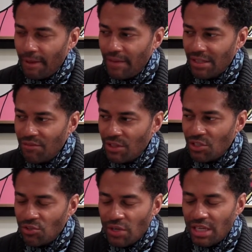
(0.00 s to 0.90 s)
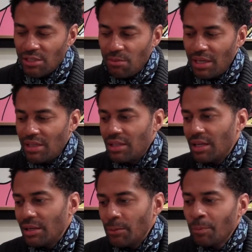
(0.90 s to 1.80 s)
That's very strange, but I
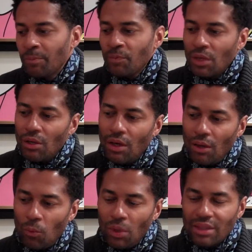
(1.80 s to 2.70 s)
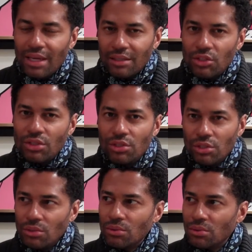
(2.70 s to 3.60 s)
think what that could
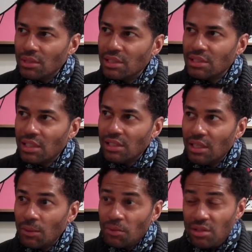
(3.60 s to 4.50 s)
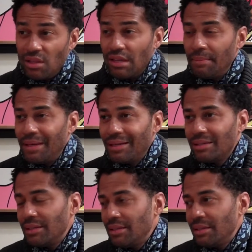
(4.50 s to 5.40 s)
do is, I think when you think about